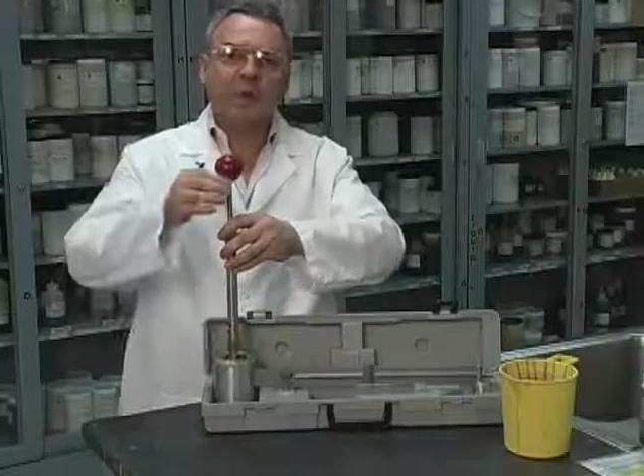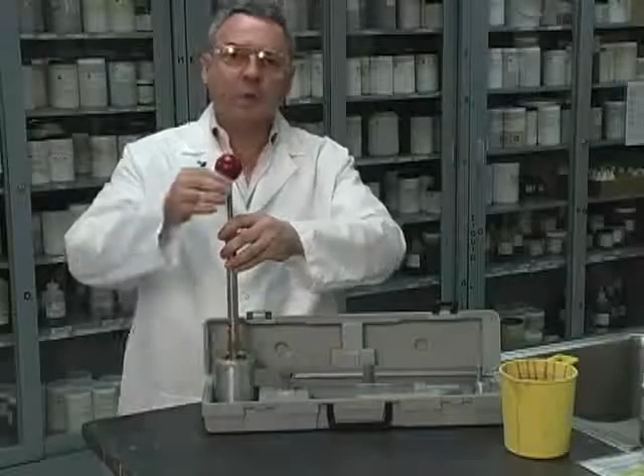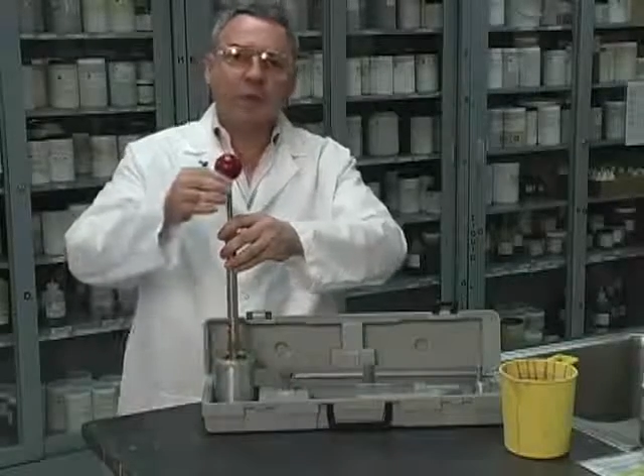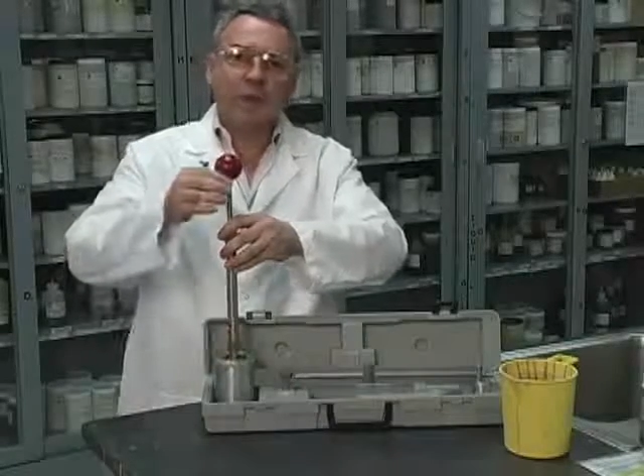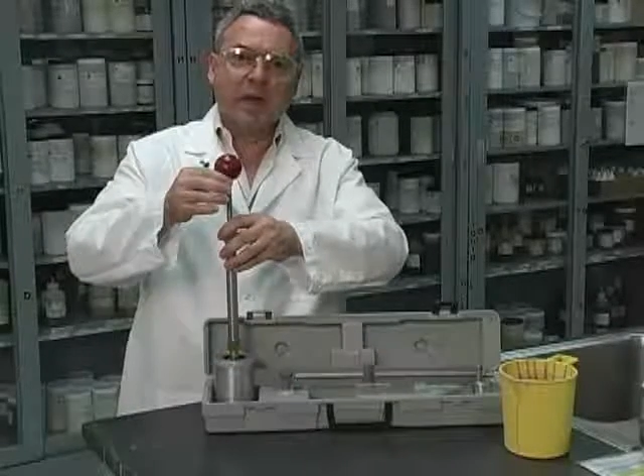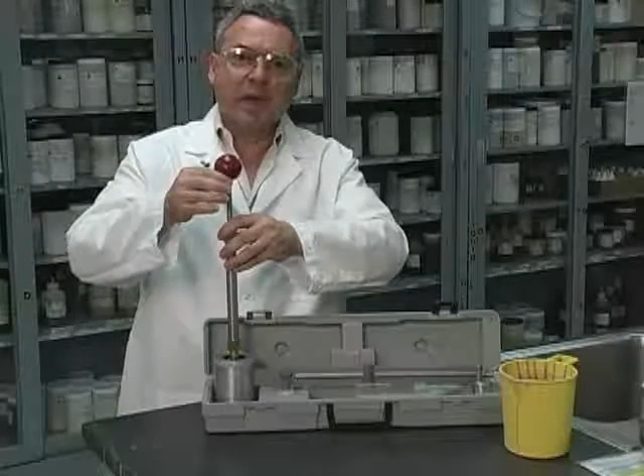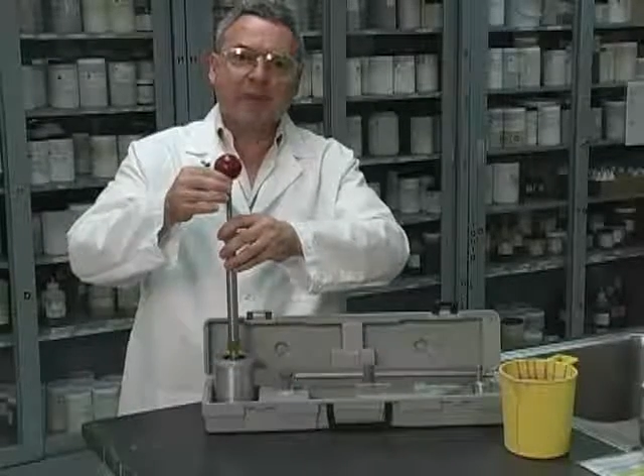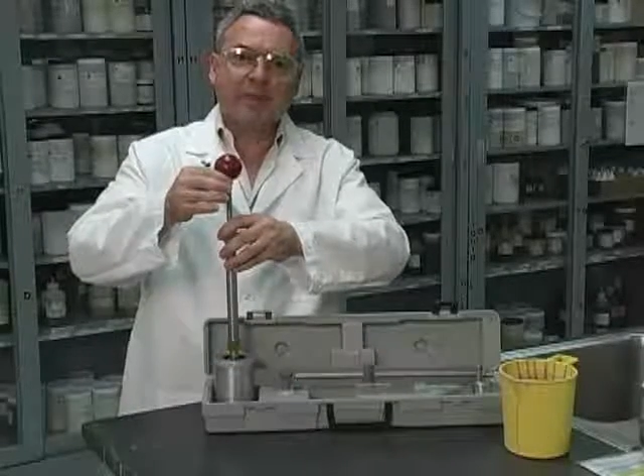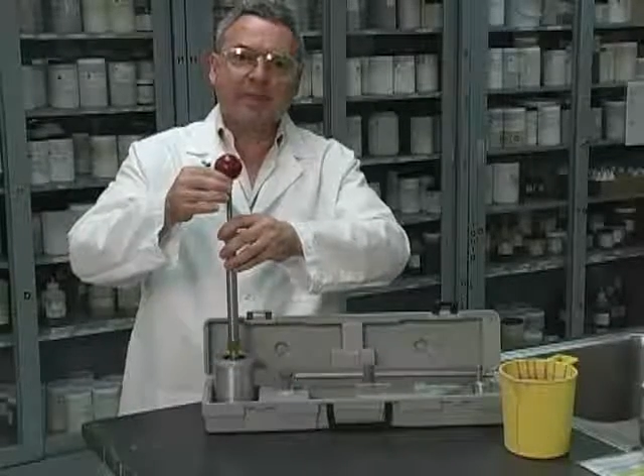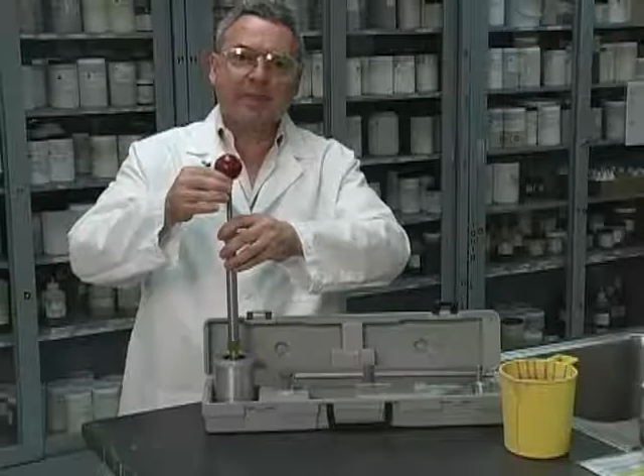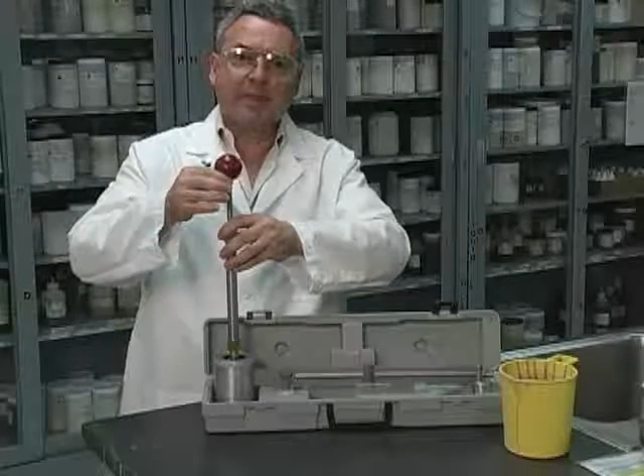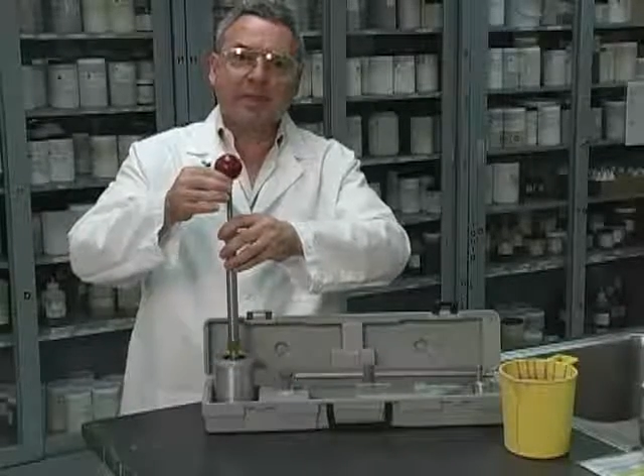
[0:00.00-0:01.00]
without, let's
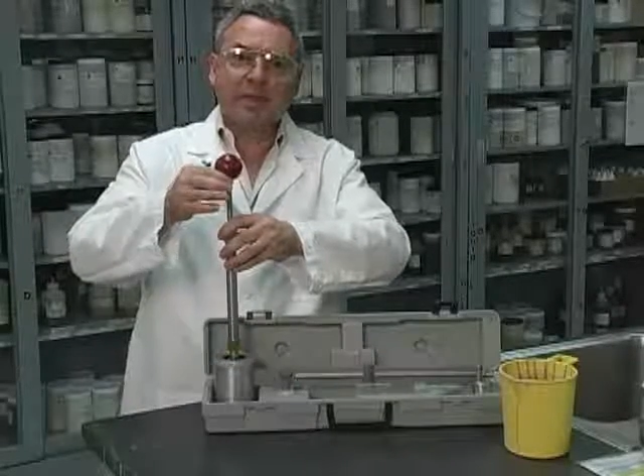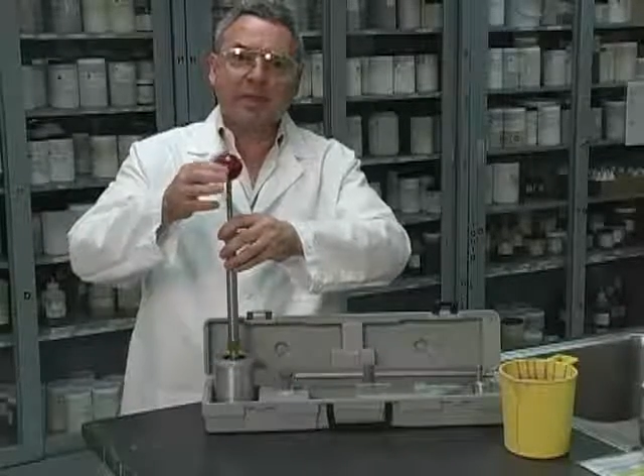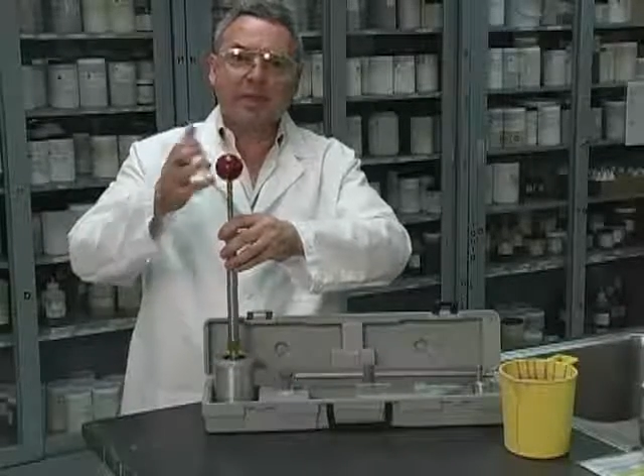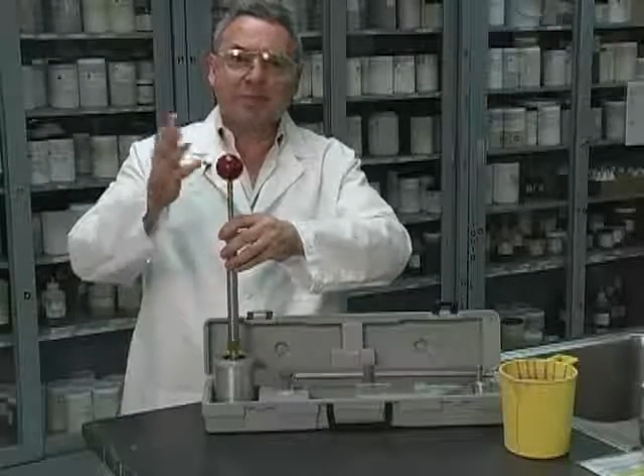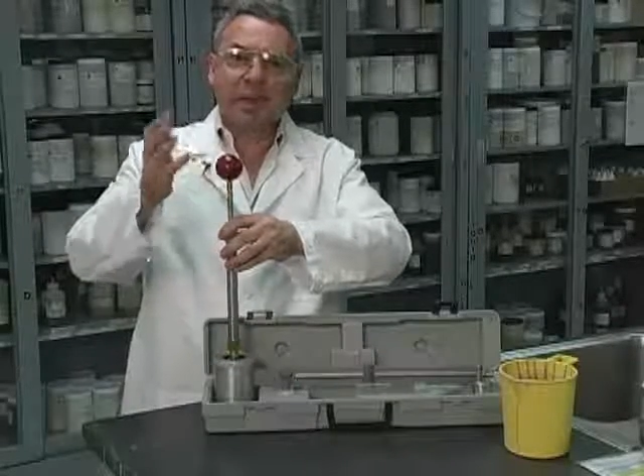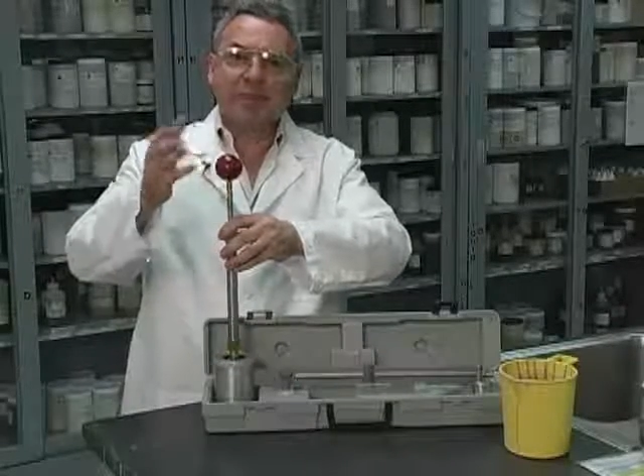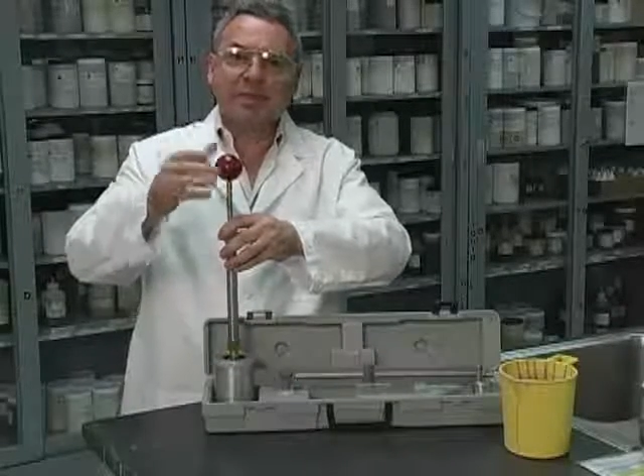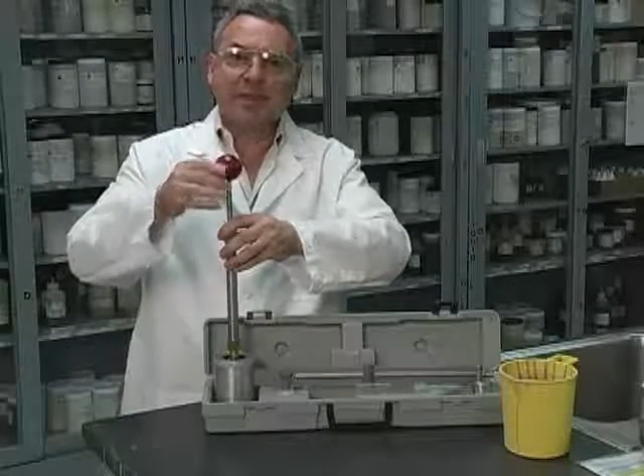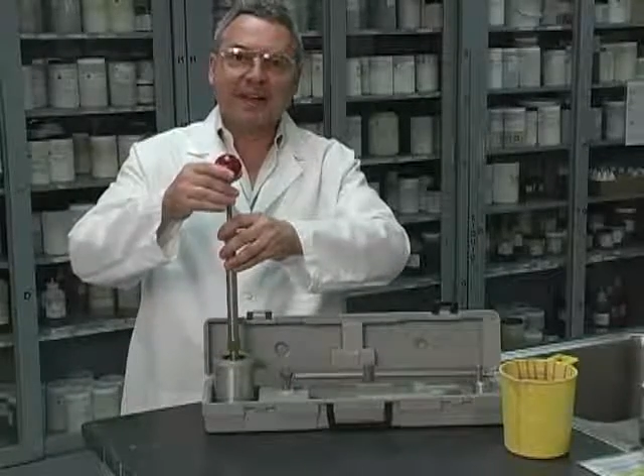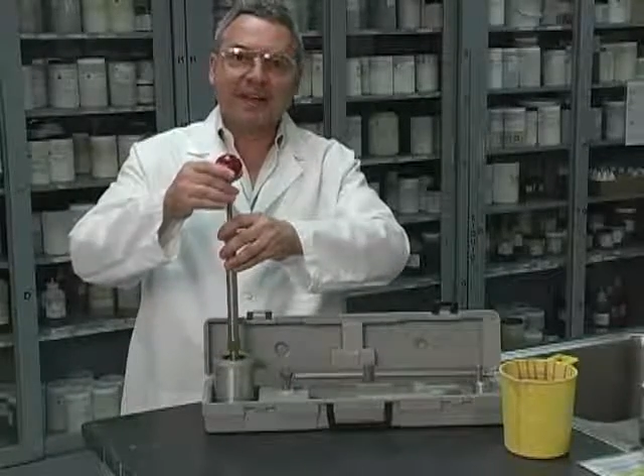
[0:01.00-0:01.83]
say, splashing.